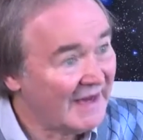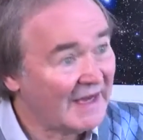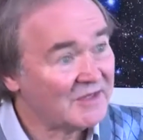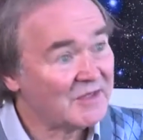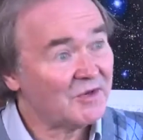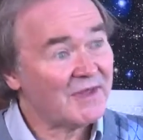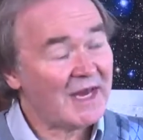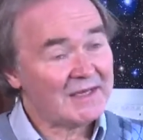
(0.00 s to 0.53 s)
And
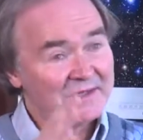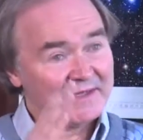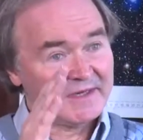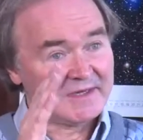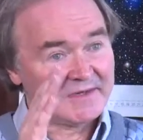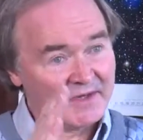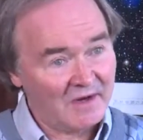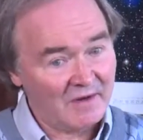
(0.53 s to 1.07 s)
so that's an
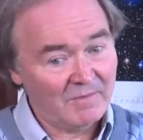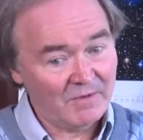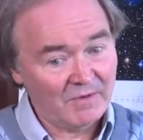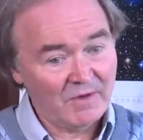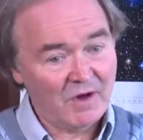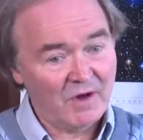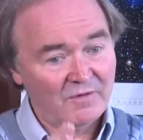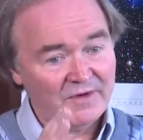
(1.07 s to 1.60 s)

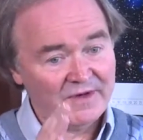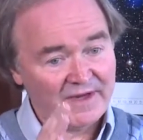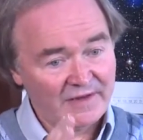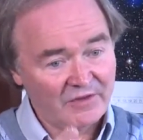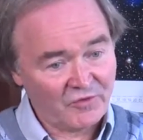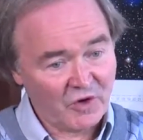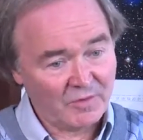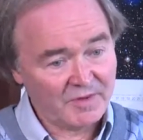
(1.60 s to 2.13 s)
example of an
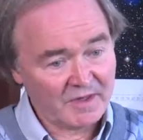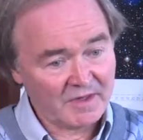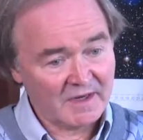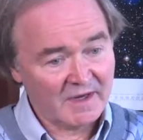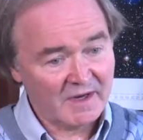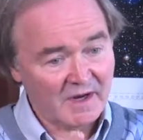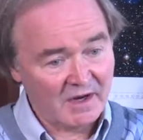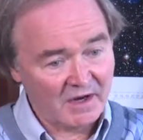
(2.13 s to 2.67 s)
anthropic
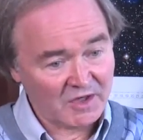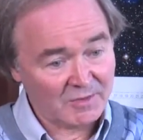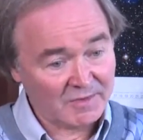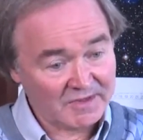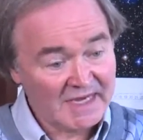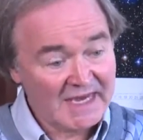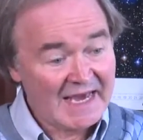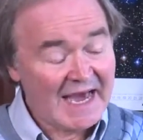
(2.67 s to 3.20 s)

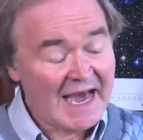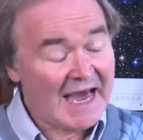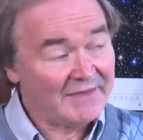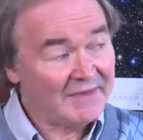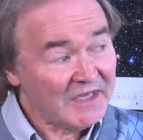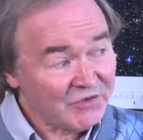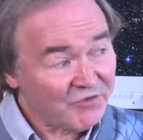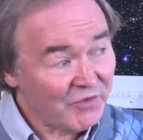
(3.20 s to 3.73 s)
argument.
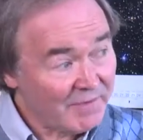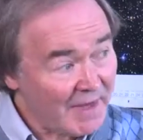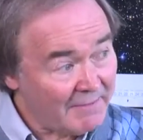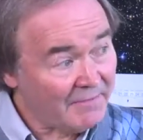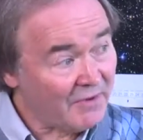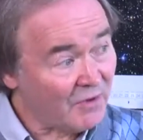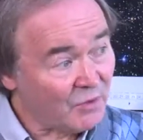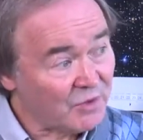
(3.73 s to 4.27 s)
And this,
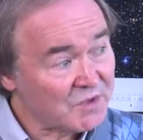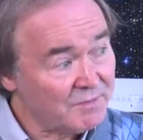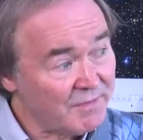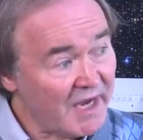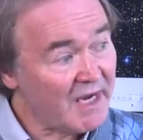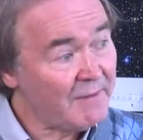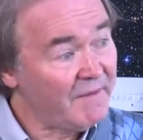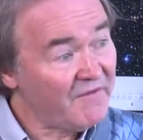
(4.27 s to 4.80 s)
remember, was
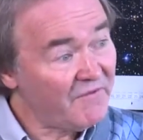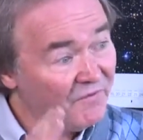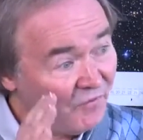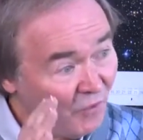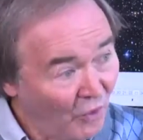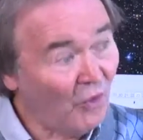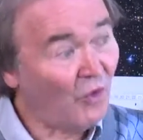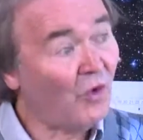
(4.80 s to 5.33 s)
made
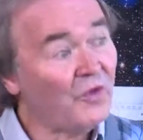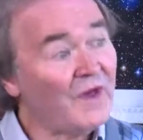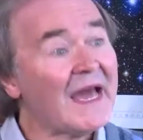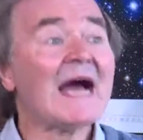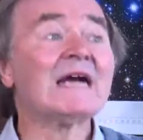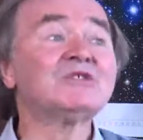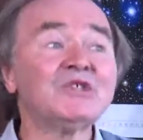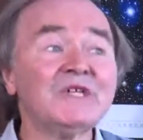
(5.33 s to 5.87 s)
before they
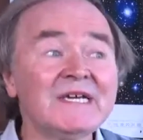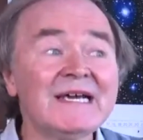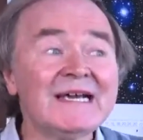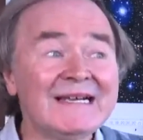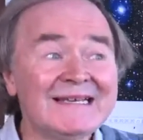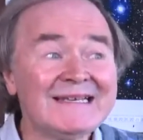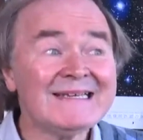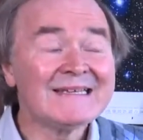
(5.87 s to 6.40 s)
actually
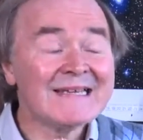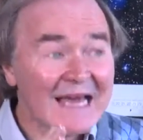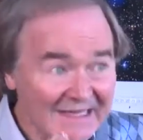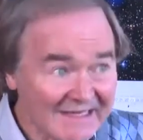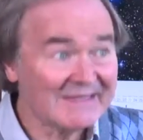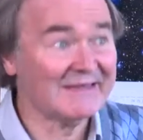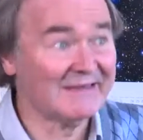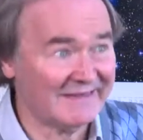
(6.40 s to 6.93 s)

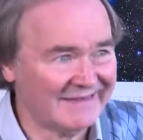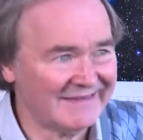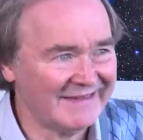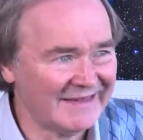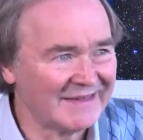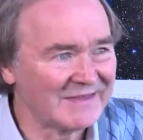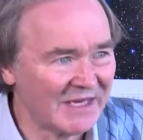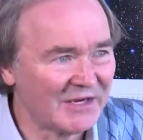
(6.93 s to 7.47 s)
detected
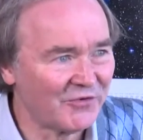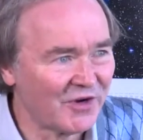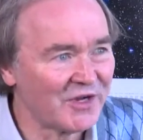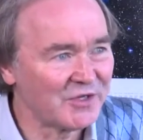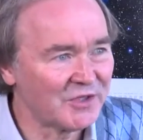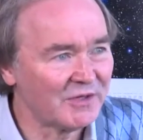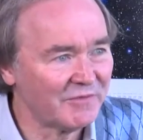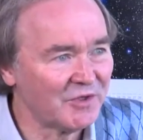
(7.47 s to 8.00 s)
the
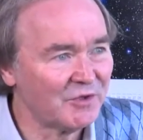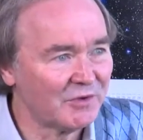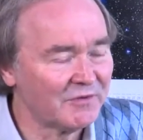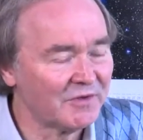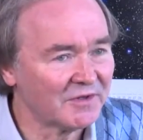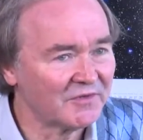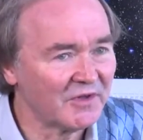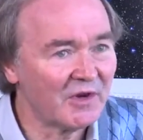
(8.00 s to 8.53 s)
acceleration of the
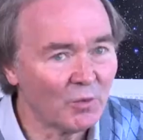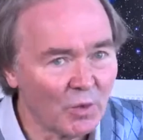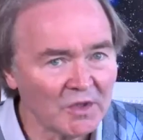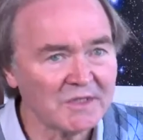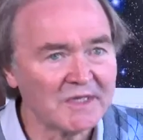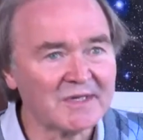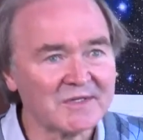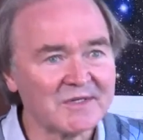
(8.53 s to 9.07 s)
universe. So it
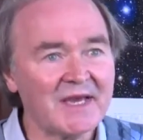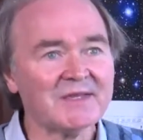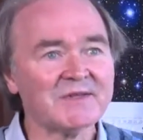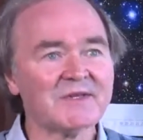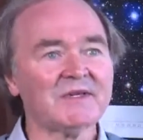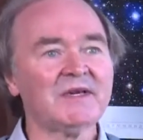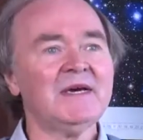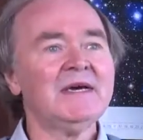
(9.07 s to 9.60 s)
was, in a
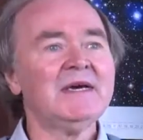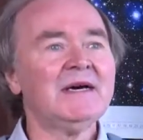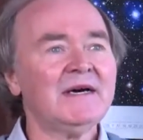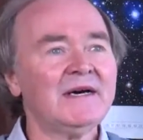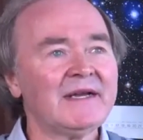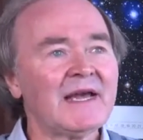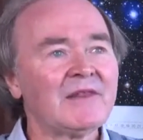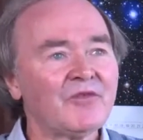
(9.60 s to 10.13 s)
sense, an
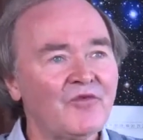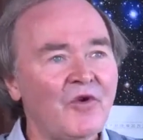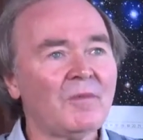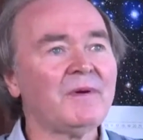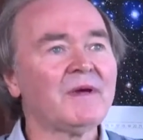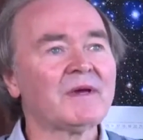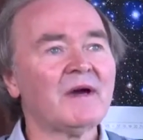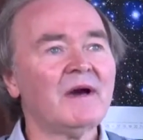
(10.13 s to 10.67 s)

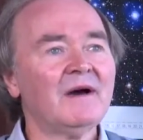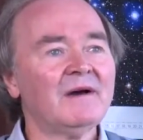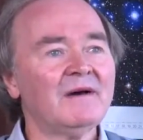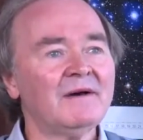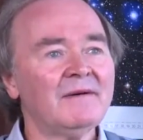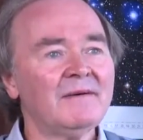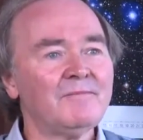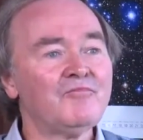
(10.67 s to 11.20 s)
anthropic
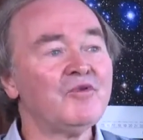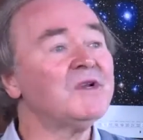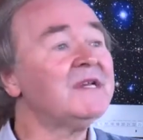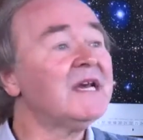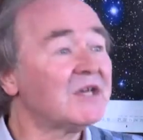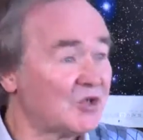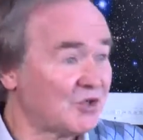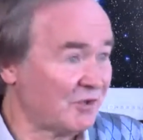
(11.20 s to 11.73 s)

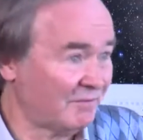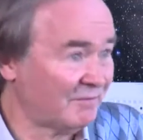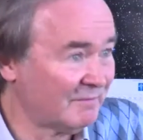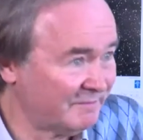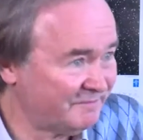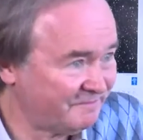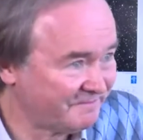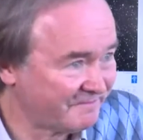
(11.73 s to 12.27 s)
prediction.
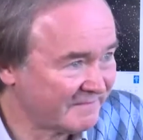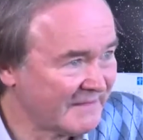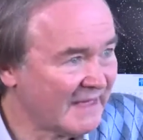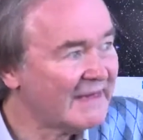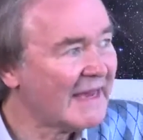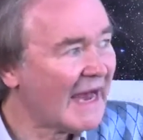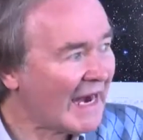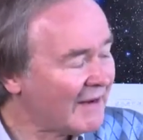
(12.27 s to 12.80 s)

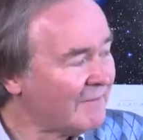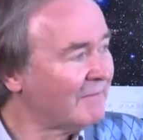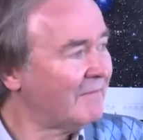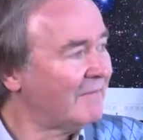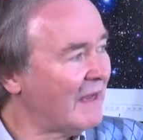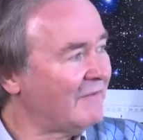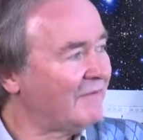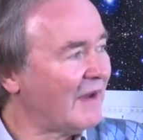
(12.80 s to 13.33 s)
And
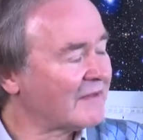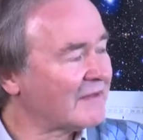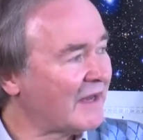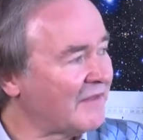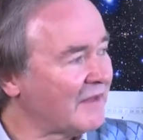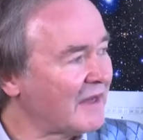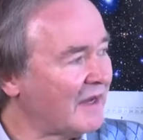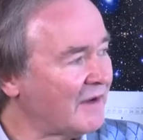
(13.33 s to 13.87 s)
in fact, I
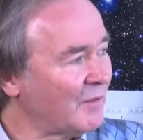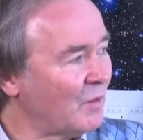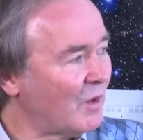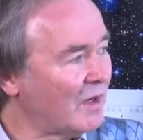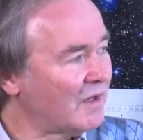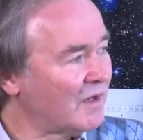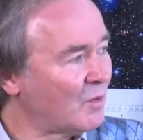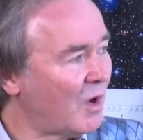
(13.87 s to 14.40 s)
think I
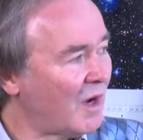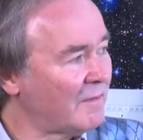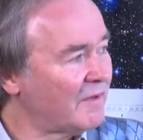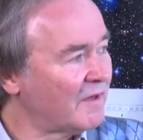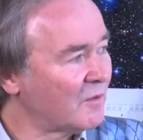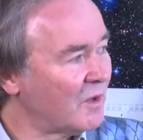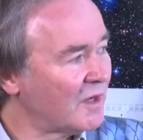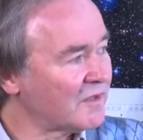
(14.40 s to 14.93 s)
heard
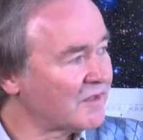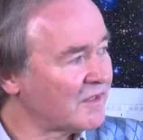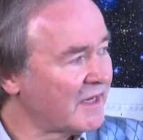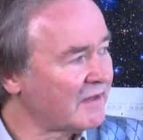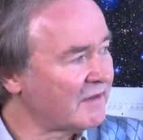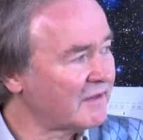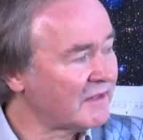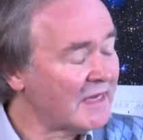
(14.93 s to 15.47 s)
Weinberg once
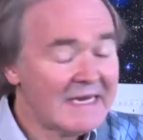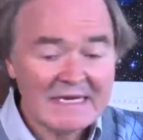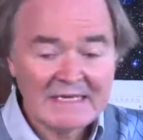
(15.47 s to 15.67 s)
say that